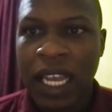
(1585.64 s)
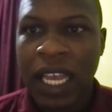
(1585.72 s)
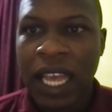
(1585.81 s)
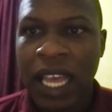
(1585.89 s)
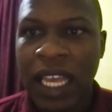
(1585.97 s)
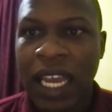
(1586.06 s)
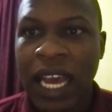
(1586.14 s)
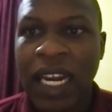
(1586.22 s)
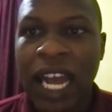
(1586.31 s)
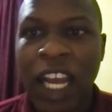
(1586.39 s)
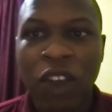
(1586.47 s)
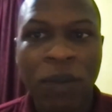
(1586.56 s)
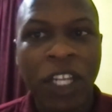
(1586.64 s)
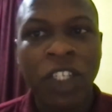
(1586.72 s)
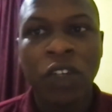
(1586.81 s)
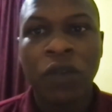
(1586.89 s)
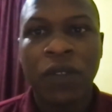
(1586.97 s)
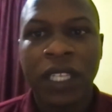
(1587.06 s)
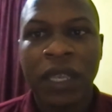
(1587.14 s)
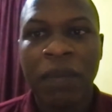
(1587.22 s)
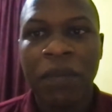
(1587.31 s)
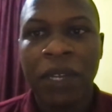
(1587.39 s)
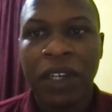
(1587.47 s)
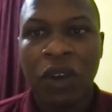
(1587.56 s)
can accumulation of the
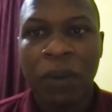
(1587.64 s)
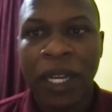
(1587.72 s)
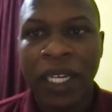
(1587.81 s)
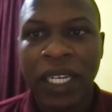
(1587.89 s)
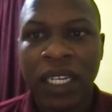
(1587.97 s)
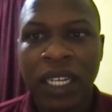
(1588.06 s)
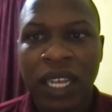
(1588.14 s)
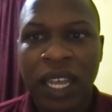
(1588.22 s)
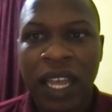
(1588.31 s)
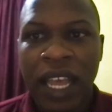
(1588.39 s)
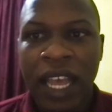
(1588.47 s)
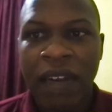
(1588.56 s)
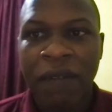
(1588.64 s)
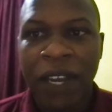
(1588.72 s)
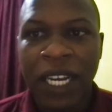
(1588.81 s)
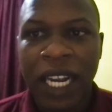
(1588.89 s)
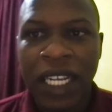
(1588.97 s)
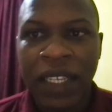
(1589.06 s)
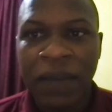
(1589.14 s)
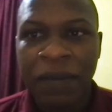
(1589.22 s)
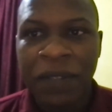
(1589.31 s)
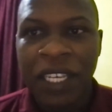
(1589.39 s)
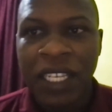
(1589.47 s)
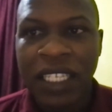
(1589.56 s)
same be recommended? And finally,
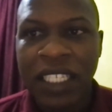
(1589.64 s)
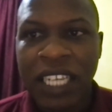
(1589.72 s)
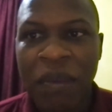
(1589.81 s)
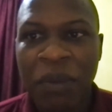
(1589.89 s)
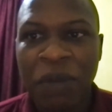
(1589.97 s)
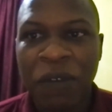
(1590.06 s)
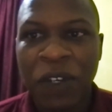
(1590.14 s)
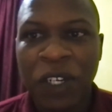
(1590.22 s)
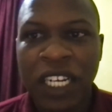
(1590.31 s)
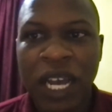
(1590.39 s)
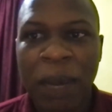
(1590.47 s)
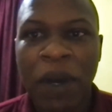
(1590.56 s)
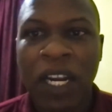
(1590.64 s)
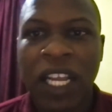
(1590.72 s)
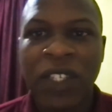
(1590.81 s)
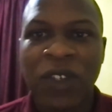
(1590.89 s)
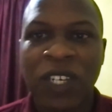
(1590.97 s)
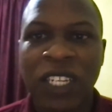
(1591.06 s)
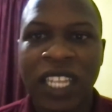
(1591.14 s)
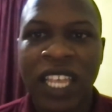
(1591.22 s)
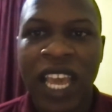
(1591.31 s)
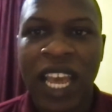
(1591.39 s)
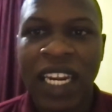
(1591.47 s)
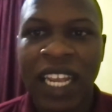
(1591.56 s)
is it time we folded up our legs on
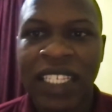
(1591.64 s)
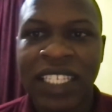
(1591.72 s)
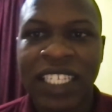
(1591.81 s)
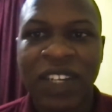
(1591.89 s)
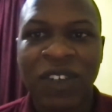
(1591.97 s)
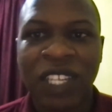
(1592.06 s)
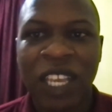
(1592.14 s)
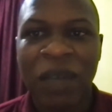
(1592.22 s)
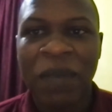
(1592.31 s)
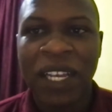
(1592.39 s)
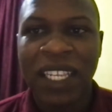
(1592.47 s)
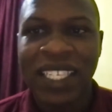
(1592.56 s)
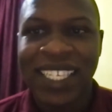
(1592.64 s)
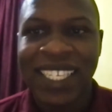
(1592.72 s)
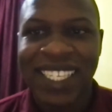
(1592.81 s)
and exited on KPLC?